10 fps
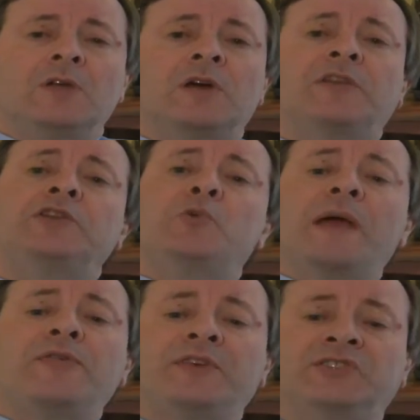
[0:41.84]
Now, the new
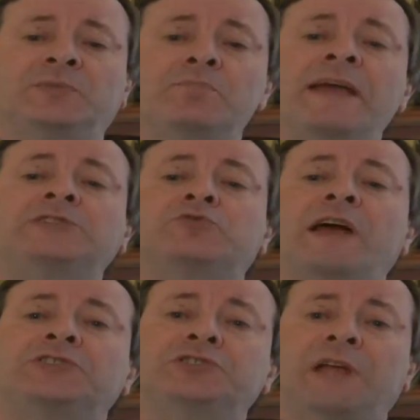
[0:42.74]
atheism makes
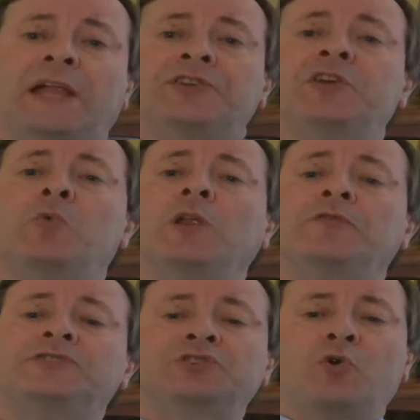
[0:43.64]
rationality one
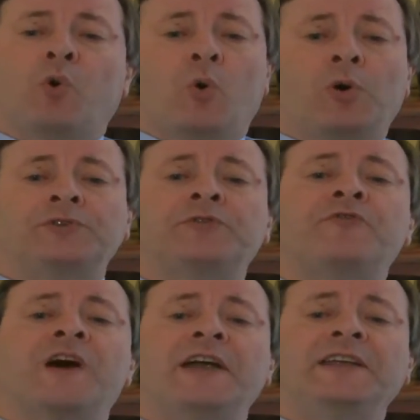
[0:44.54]
of its core
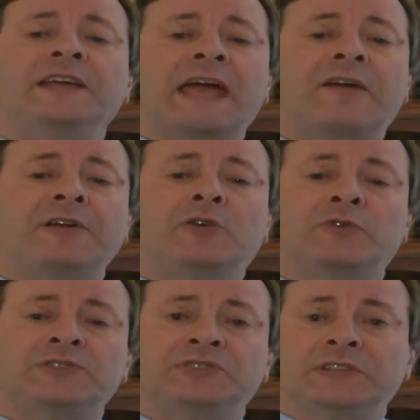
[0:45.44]
defining
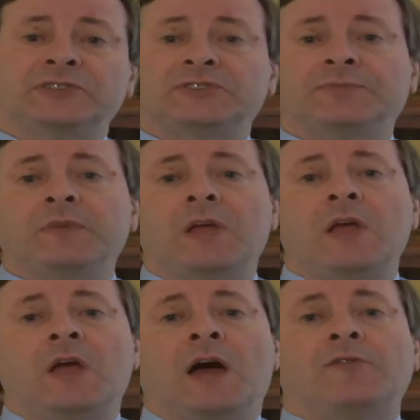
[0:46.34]
characteristics.
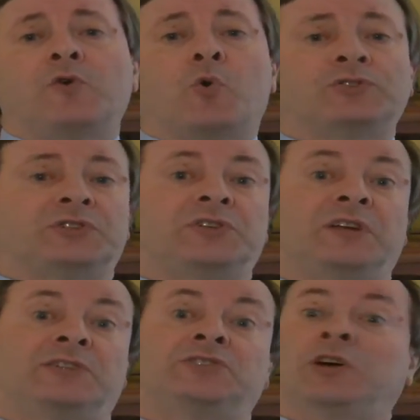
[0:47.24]
And of course, it
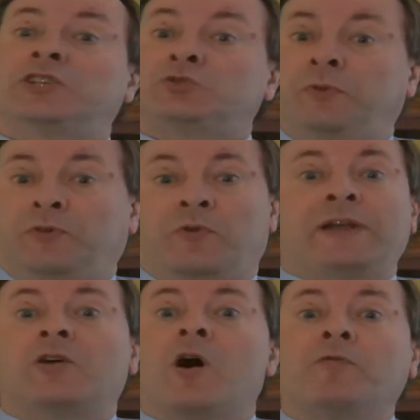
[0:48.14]
asserts with
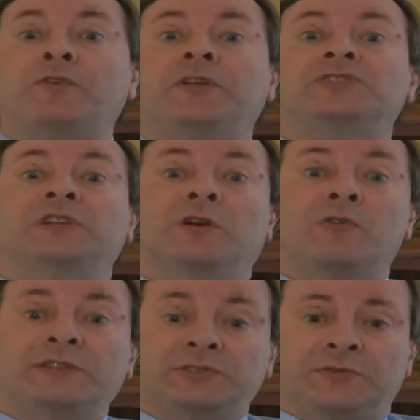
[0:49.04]
great confidence and
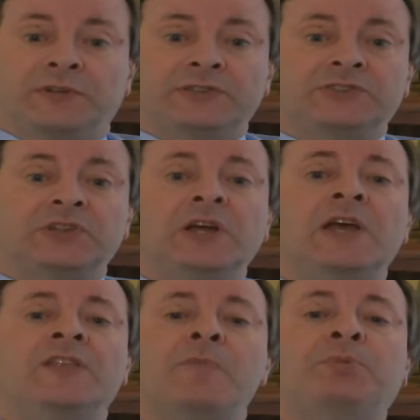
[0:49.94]
aggressiveness
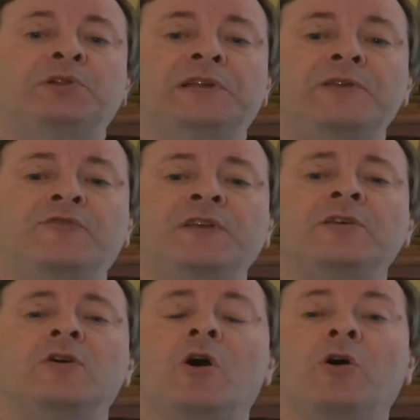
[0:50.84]
that belief
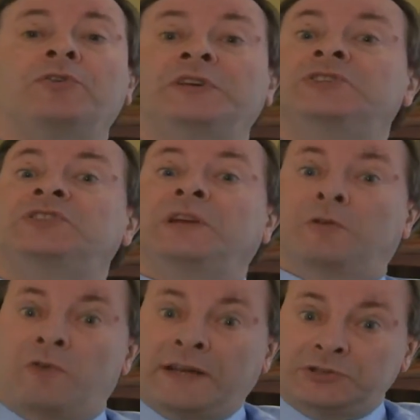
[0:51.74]
in God is
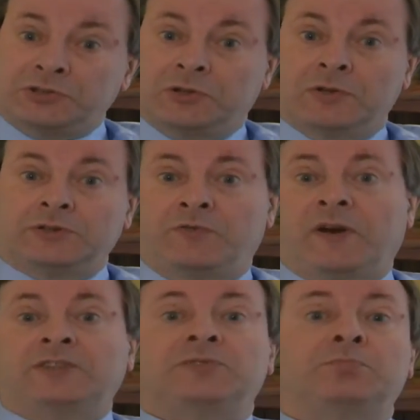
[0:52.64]
irrational. It's a
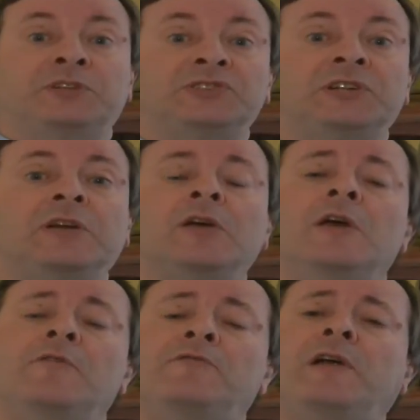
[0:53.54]
very simplistic,
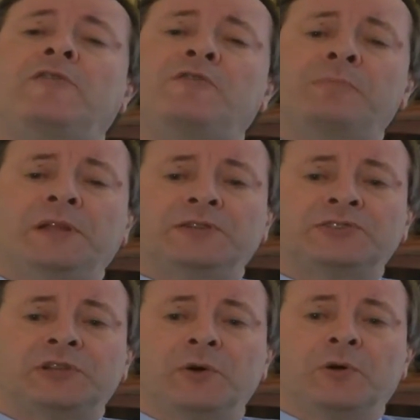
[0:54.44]
very familiar
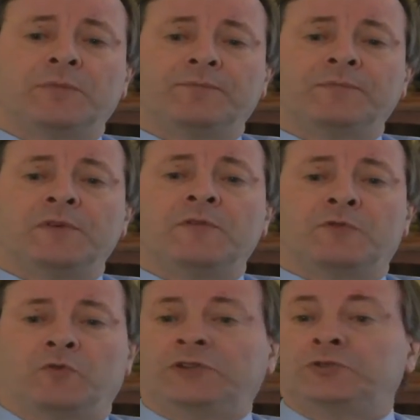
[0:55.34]
slogan.
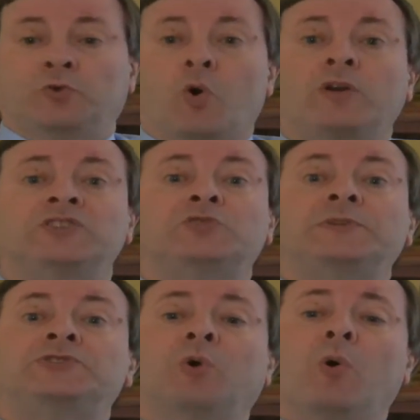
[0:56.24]
For Richard Dawkins, as
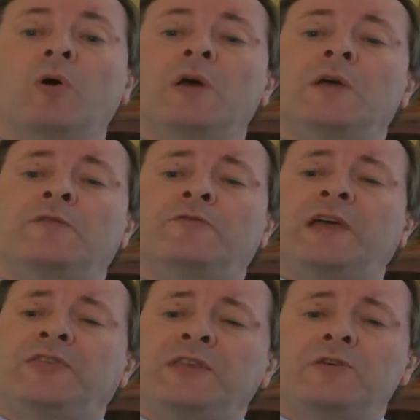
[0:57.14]
we saw,
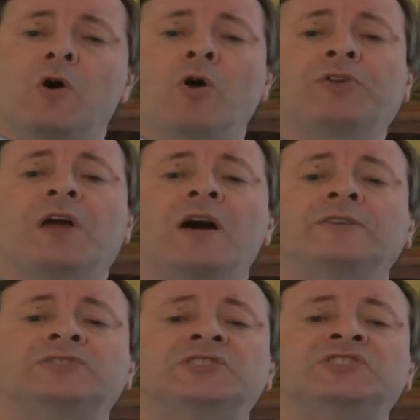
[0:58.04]
faith in God
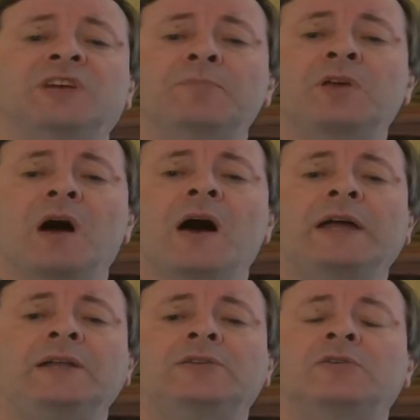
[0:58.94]
counts as some
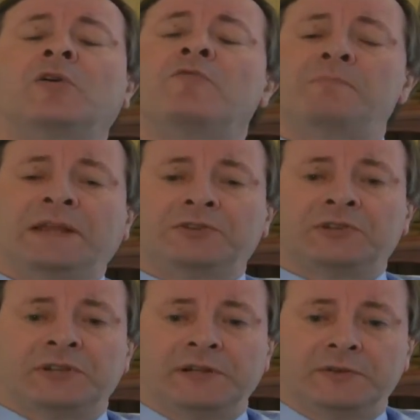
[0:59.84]
kind of
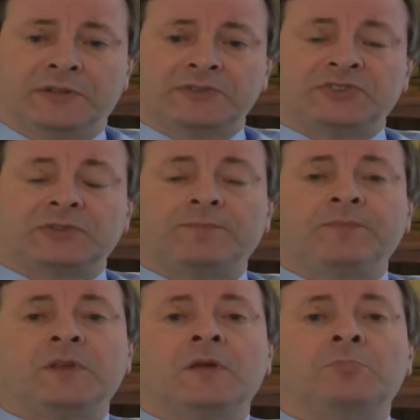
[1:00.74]
mental illness.
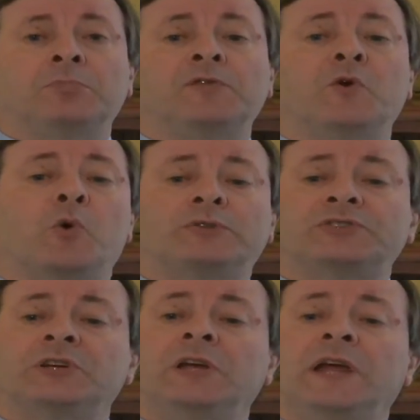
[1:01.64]
But of
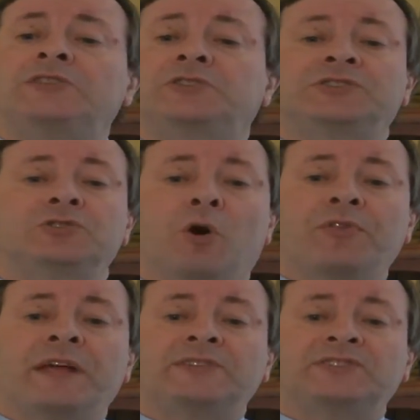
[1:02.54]
course, it's just
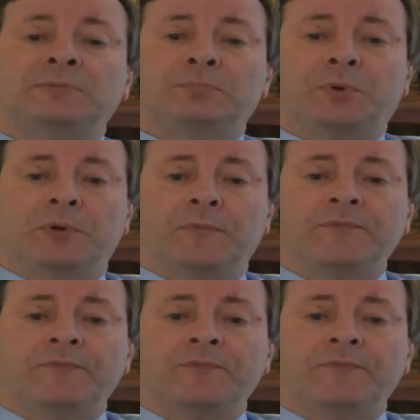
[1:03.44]
not that simple.